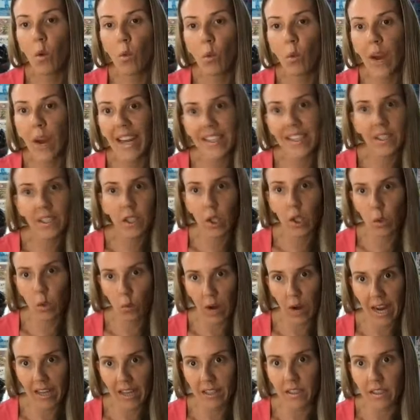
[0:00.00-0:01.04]
waste or
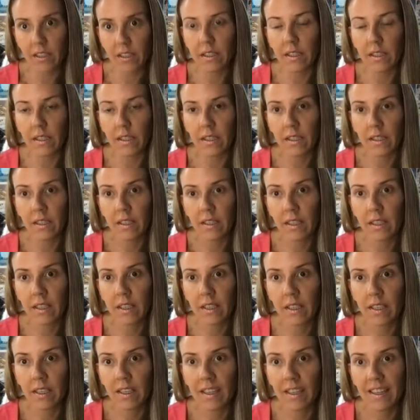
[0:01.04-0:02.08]
waste.
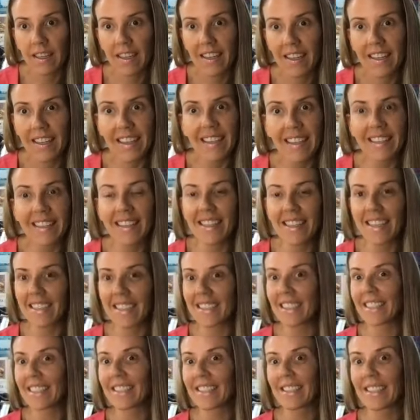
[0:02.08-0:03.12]
And this
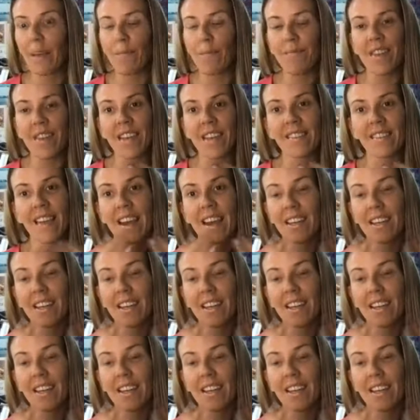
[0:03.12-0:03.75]
is something that